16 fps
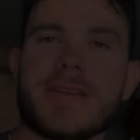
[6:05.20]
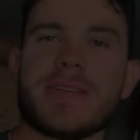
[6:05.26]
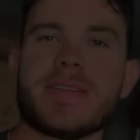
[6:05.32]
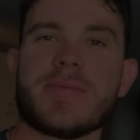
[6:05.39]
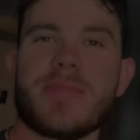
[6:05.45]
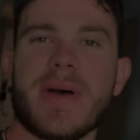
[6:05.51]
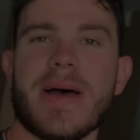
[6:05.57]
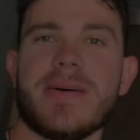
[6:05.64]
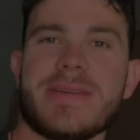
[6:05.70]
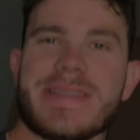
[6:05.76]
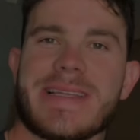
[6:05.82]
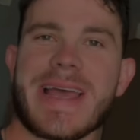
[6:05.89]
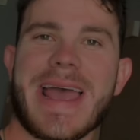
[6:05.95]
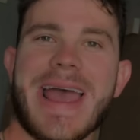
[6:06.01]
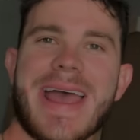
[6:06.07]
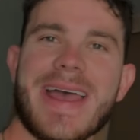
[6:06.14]
it's about
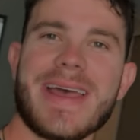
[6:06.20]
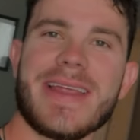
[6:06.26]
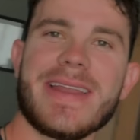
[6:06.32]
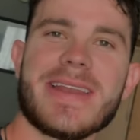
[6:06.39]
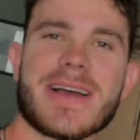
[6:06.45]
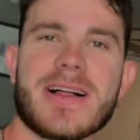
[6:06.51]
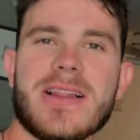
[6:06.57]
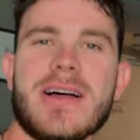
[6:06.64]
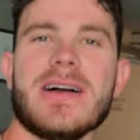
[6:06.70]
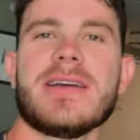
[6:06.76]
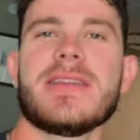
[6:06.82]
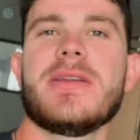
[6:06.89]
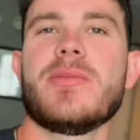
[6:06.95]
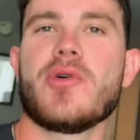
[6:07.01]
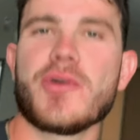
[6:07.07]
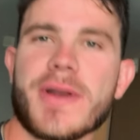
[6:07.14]
10 o'clock in
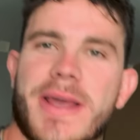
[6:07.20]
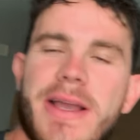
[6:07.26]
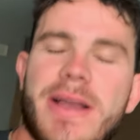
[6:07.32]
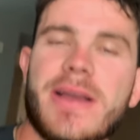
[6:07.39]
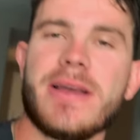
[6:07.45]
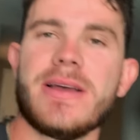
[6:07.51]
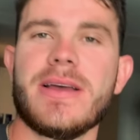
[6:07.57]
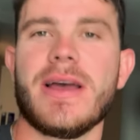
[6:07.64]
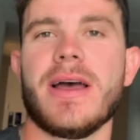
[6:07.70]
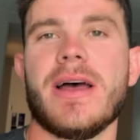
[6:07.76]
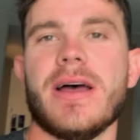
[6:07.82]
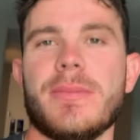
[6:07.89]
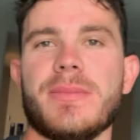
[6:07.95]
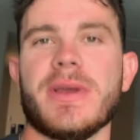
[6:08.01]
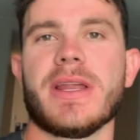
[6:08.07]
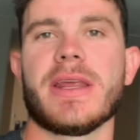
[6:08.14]
the morning.
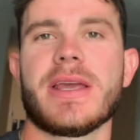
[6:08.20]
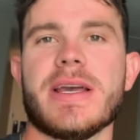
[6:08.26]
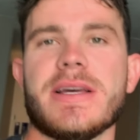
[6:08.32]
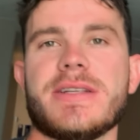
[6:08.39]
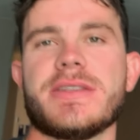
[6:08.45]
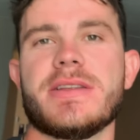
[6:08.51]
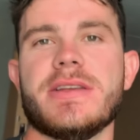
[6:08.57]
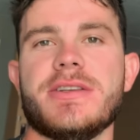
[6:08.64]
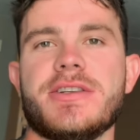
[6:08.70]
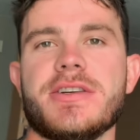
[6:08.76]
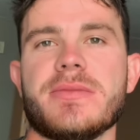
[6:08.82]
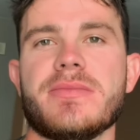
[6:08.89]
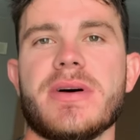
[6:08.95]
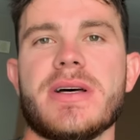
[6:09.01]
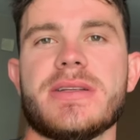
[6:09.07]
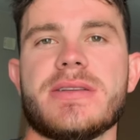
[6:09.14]
Um, I'm gonna catch the
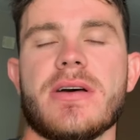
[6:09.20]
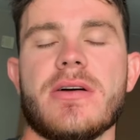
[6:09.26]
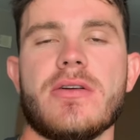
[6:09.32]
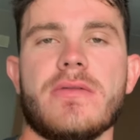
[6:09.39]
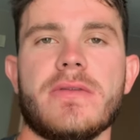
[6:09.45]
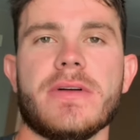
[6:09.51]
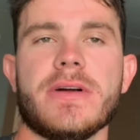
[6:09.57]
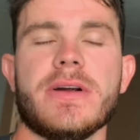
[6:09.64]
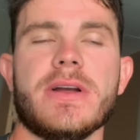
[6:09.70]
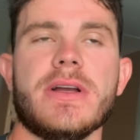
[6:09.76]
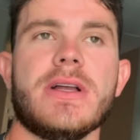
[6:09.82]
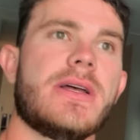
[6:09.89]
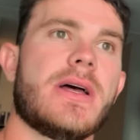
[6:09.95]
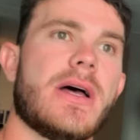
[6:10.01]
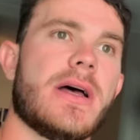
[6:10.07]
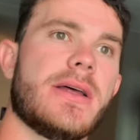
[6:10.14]
gym bus over
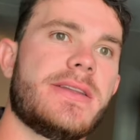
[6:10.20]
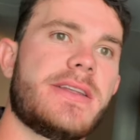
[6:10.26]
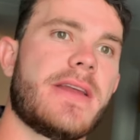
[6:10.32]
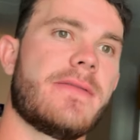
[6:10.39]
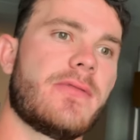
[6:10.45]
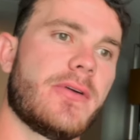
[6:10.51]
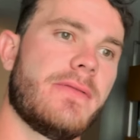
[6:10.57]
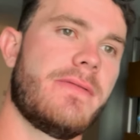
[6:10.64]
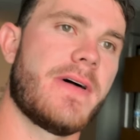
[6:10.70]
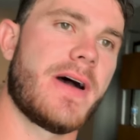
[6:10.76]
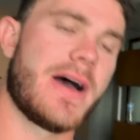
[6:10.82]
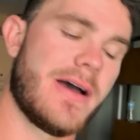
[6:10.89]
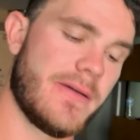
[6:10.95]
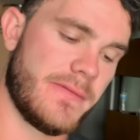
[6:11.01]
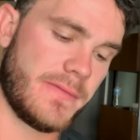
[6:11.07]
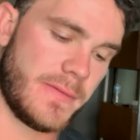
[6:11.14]
uh,
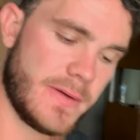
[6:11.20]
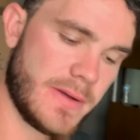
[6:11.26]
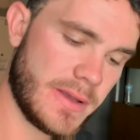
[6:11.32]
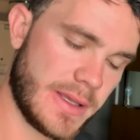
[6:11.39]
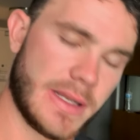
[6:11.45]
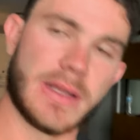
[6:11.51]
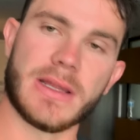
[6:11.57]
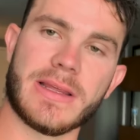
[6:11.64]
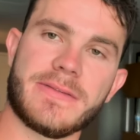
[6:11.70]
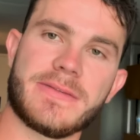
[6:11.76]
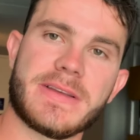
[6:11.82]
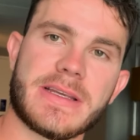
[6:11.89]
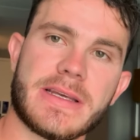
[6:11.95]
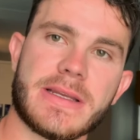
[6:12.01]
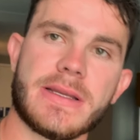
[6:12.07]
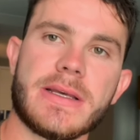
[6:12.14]
10.45, get a lift
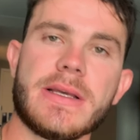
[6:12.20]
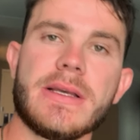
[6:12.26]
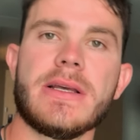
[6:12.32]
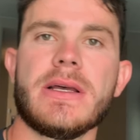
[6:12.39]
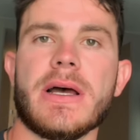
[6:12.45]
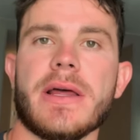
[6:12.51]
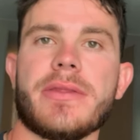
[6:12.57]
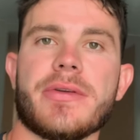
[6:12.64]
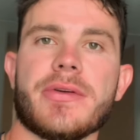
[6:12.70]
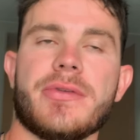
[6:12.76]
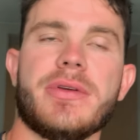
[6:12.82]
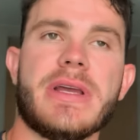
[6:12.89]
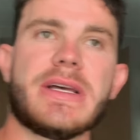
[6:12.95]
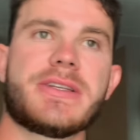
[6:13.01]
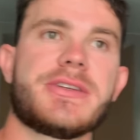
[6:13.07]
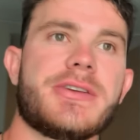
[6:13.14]
in. I threw
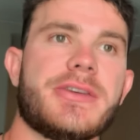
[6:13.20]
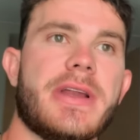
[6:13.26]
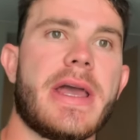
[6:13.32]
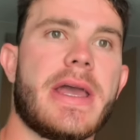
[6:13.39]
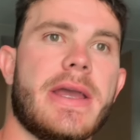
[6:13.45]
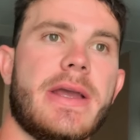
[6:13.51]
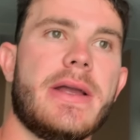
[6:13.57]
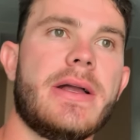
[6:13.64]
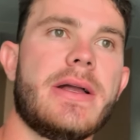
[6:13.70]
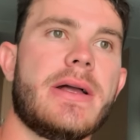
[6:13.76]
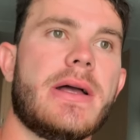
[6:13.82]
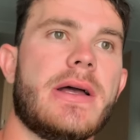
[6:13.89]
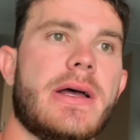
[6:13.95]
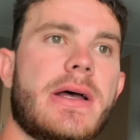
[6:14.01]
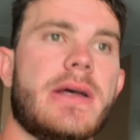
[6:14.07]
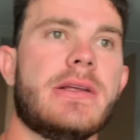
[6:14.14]
yesterday,
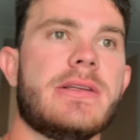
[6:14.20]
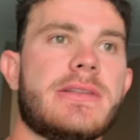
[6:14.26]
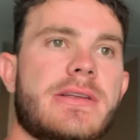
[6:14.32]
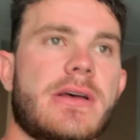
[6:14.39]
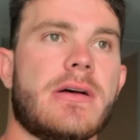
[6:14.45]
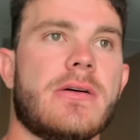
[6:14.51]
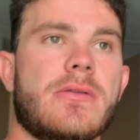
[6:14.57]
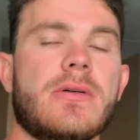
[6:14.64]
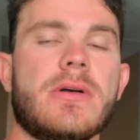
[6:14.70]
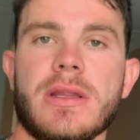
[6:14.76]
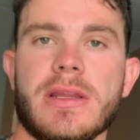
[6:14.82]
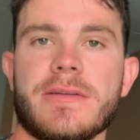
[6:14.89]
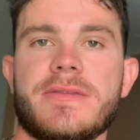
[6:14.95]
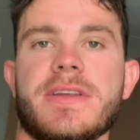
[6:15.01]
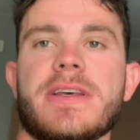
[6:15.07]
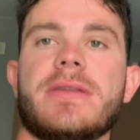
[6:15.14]
uh, so
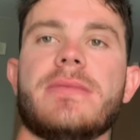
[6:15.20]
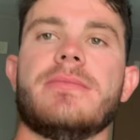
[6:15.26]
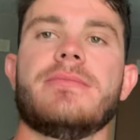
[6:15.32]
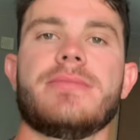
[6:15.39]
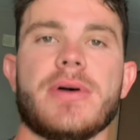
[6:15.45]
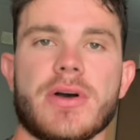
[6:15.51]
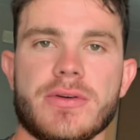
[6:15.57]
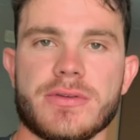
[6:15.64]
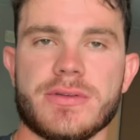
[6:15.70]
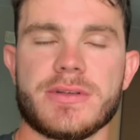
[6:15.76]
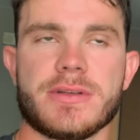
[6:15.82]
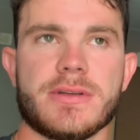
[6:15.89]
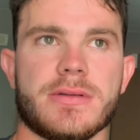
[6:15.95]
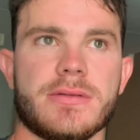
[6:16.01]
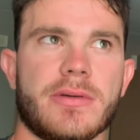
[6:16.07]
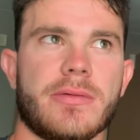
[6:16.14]
lift in,
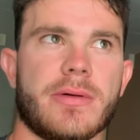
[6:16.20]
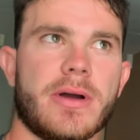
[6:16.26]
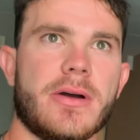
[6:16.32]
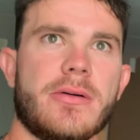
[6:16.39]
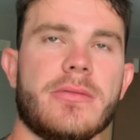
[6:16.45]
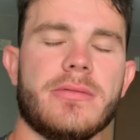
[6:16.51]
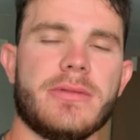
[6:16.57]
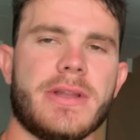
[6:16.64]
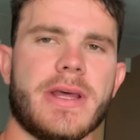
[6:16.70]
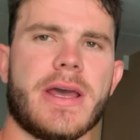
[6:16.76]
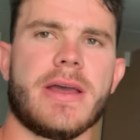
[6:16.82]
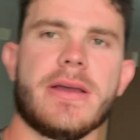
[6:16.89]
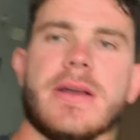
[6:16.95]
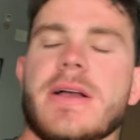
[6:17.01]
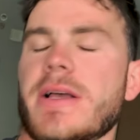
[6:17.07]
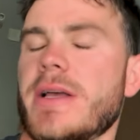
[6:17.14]
post, throw
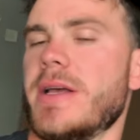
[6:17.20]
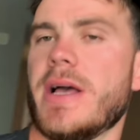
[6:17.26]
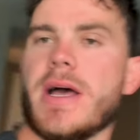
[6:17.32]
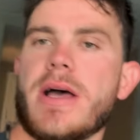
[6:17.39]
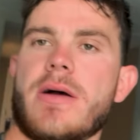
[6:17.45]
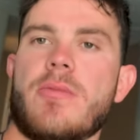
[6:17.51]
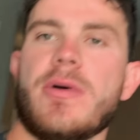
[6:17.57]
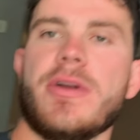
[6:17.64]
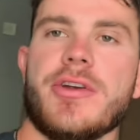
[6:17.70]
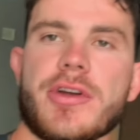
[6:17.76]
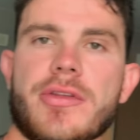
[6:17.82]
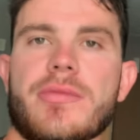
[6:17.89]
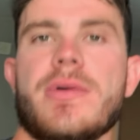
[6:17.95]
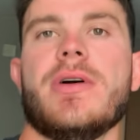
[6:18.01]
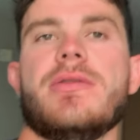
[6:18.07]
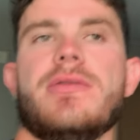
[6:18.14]
day. Uh, when you're on
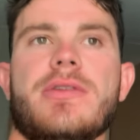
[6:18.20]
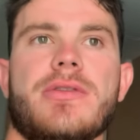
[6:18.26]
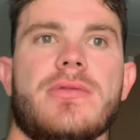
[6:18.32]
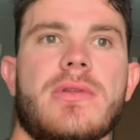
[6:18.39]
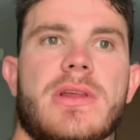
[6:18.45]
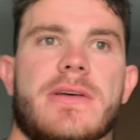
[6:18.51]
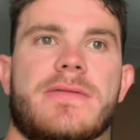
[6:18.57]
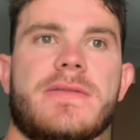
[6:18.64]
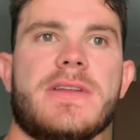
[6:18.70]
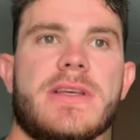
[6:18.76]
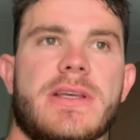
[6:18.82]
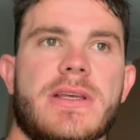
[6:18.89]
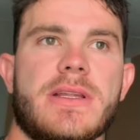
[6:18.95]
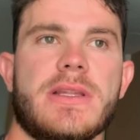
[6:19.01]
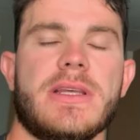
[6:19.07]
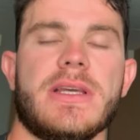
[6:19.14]
the road, you lift
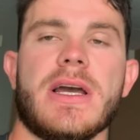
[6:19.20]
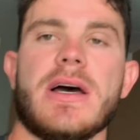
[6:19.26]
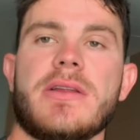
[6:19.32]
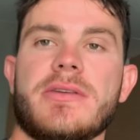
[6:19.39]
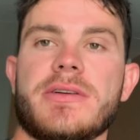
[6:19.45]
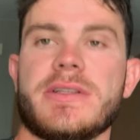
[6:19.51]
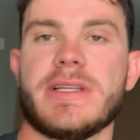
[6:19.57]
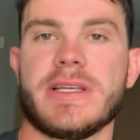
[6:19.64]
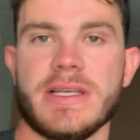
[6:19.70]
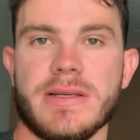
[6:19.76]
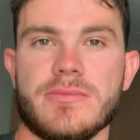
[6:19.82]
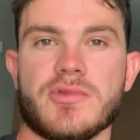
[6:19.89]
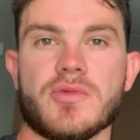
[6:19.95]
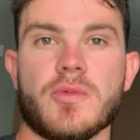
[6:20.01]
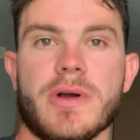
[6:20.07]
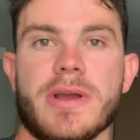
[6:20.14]
in the other
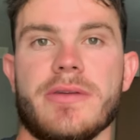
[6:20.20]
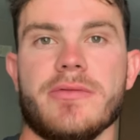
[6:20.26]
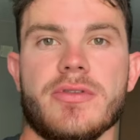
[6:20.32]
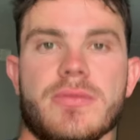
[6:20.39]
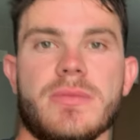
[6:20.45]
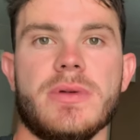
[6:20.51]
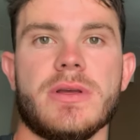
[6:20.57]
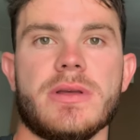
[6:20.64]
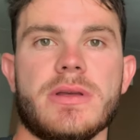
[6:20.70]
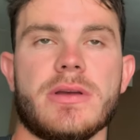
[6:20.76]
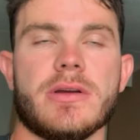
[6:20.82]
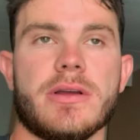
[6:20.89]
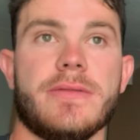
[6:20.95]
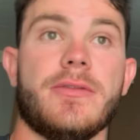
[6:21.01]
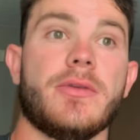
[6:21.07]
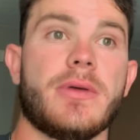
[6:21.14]
team's weight room
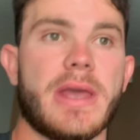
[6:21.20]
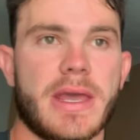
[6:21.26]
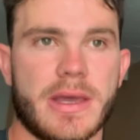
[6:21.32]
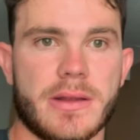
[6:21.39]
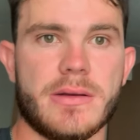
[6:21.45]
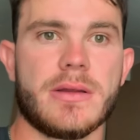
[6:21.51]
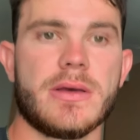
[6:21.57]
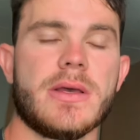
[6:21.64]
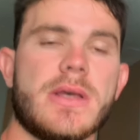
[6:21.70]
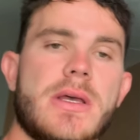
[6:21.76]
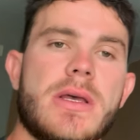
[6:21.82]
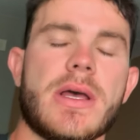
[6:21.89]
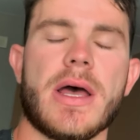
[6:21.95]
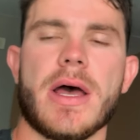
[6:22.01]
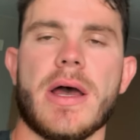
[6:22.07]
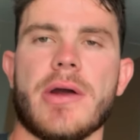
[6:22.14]
if you can,
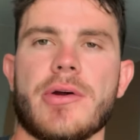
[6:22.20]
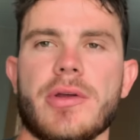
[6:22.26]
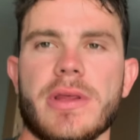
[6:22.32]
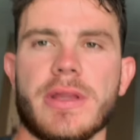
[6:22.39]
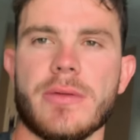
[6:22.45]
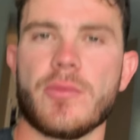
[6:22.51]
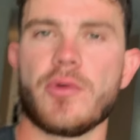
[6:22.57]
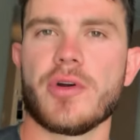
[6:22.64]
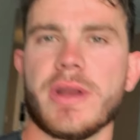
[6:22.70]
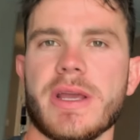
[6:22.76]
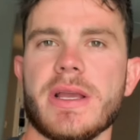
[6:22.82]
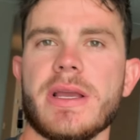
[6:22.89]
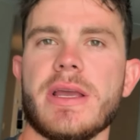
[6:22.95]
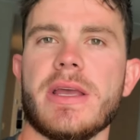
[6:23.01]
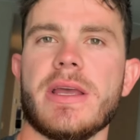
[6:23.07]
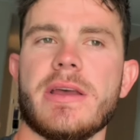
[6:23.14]
uh, early in the
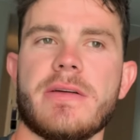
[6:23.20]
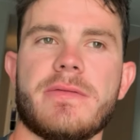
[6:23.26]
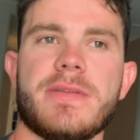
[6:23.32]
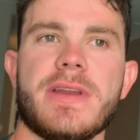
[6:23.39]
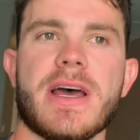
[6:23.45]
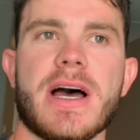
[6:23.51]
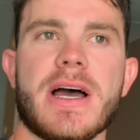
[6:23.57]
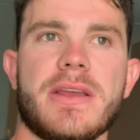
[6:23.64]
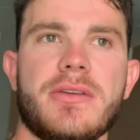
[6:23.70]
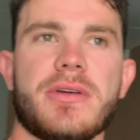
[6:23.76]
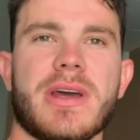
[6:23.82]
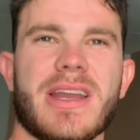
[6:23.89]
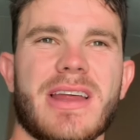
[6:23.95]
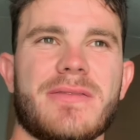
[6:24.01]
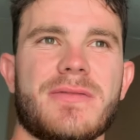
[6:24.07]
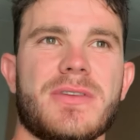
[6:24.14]
morning. If not, you
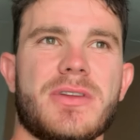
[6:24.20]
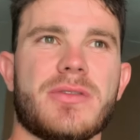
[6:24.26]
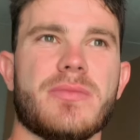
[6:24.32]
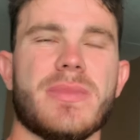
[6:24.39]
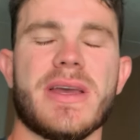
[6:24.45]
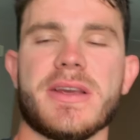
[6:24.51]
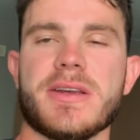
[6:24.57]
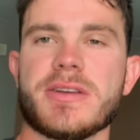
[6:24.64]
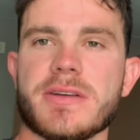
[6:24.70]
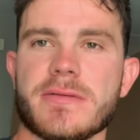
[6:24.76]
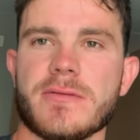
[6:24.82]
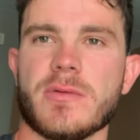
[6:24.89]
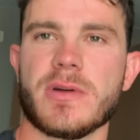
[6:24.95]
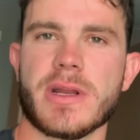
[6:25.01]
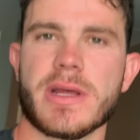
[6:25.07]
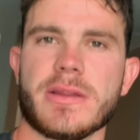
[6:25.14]
kind of have to do a
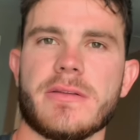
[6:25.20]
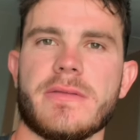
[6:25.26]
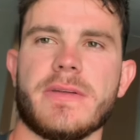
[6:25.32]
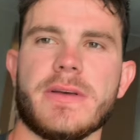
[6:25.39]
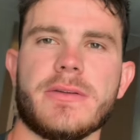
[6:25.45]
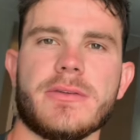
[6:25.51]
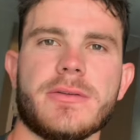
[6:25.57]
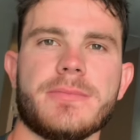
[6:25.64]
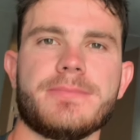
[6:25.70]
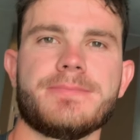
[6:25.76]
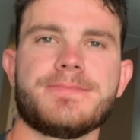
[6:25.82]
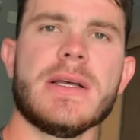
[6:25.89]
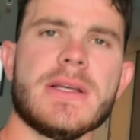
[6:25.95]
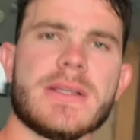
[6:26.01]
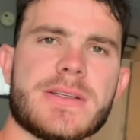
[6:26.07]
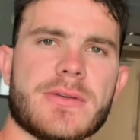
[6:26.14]
makeshift one at the field.
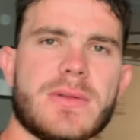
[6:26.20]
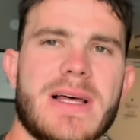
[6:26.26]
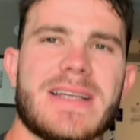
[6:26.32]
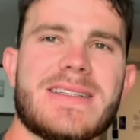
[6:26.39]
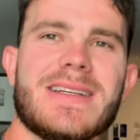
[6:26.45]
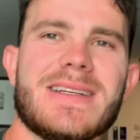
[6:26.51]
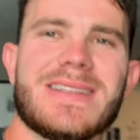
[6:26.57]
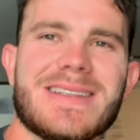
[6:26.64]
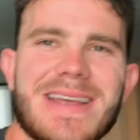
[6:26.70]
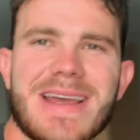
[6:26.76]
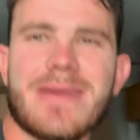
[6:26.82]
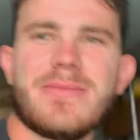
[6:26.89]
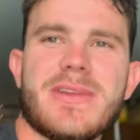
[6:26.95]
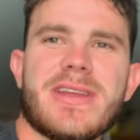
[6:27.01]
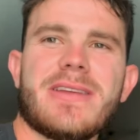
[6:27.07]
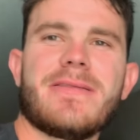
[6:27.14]
So last night's
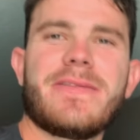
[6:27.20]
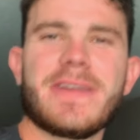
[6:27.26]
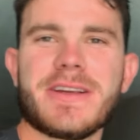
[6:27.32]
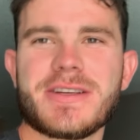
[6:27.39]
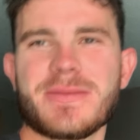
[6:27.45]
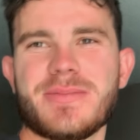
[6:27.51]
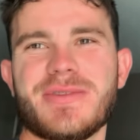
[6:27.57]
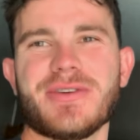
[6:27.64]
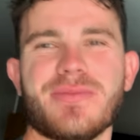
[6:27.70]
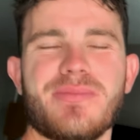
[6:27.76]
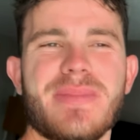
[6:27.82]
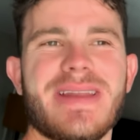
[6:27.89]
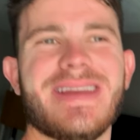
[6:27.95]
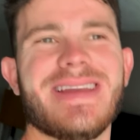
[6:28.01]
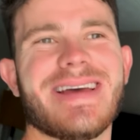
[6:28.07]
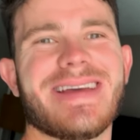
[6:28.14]
game didn't finish up till
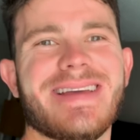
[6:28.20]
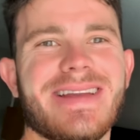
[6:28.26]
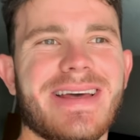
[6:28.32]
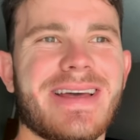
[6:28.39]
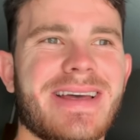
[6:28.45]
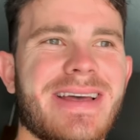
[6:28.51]
midnight.